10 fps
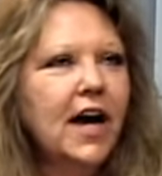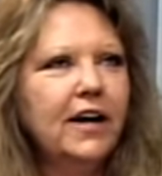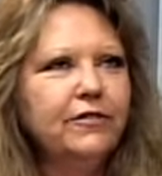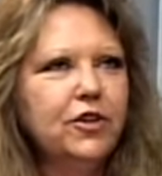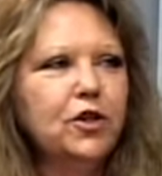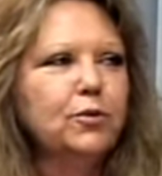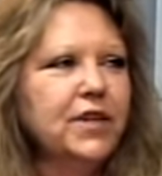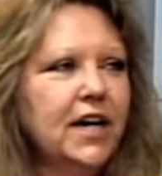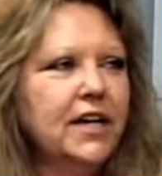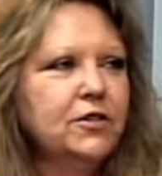I've learned
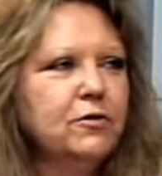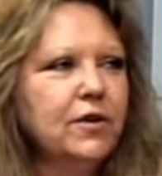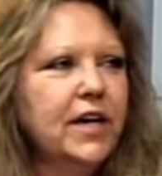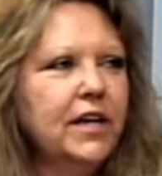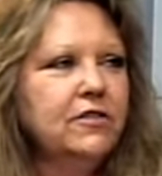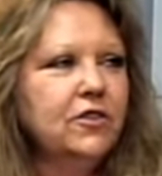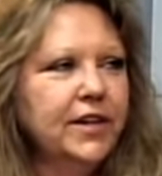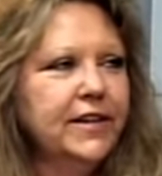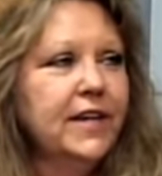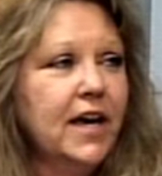with the high school kids
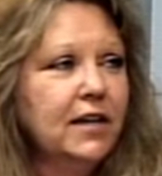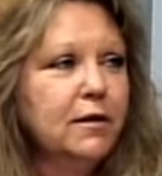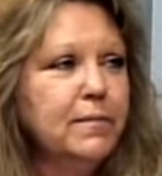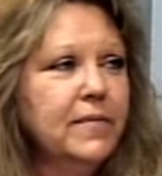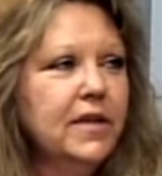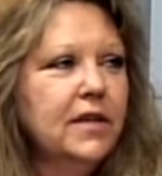not to tag them